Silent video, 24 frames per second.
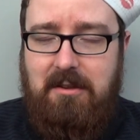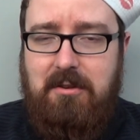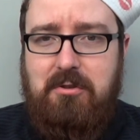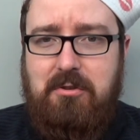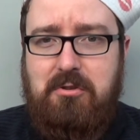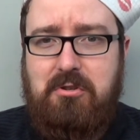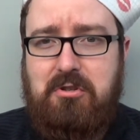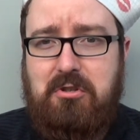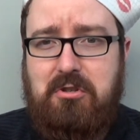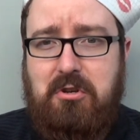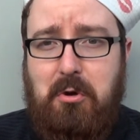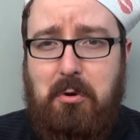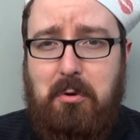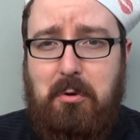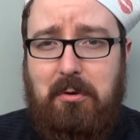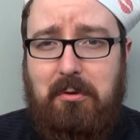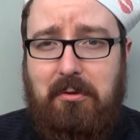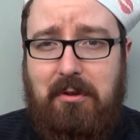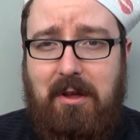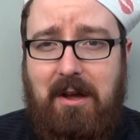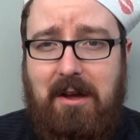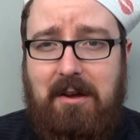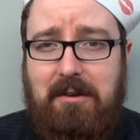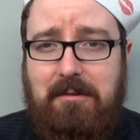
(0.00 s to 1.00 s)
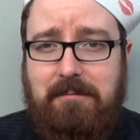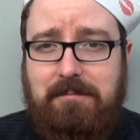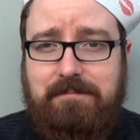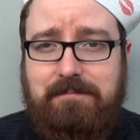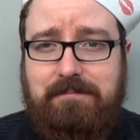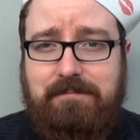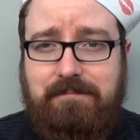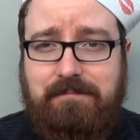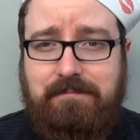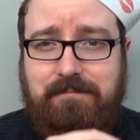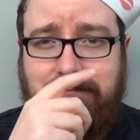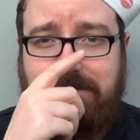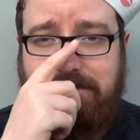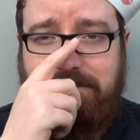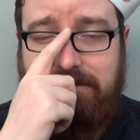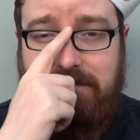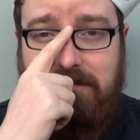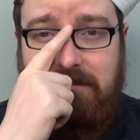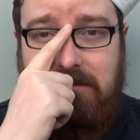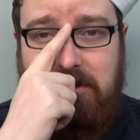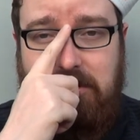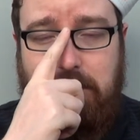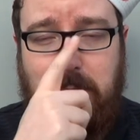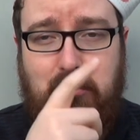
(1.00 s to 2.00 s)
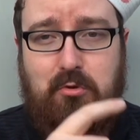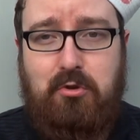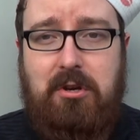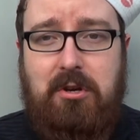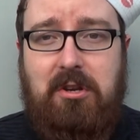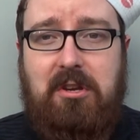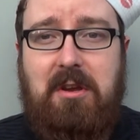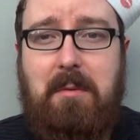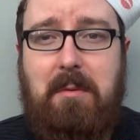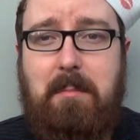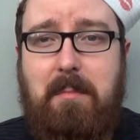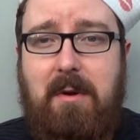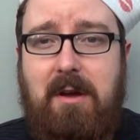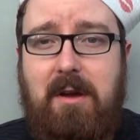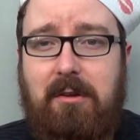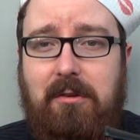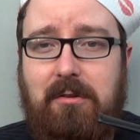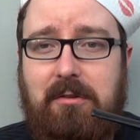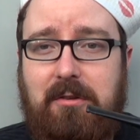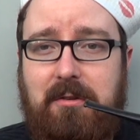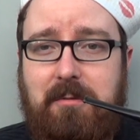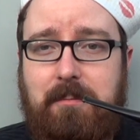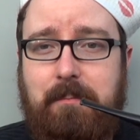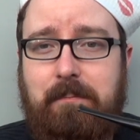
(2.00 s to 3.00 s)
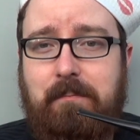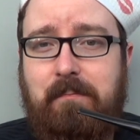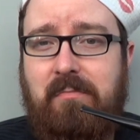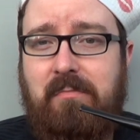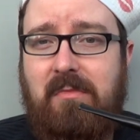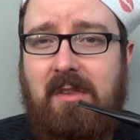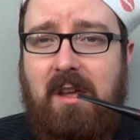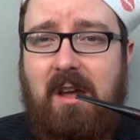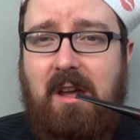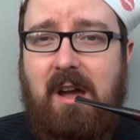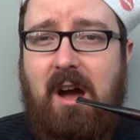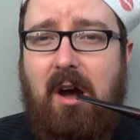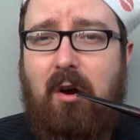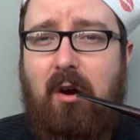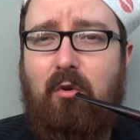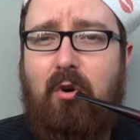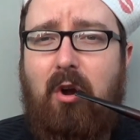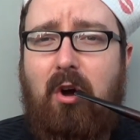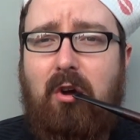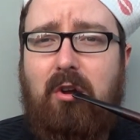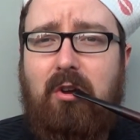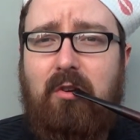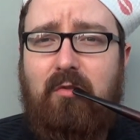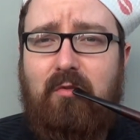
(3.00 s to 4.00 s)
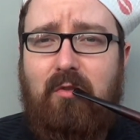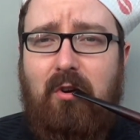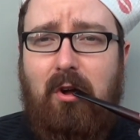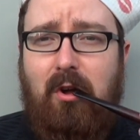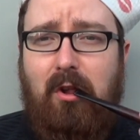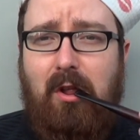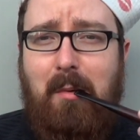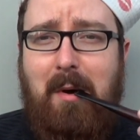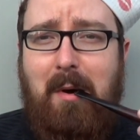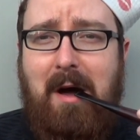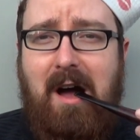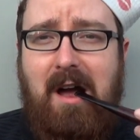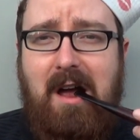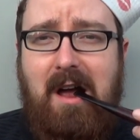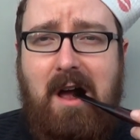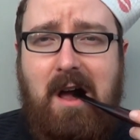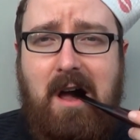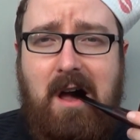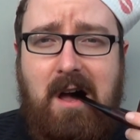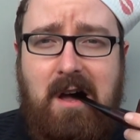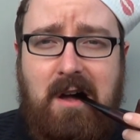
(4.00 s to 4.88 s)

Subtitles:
School night. So I'm drinking milk. How rock and roll am I?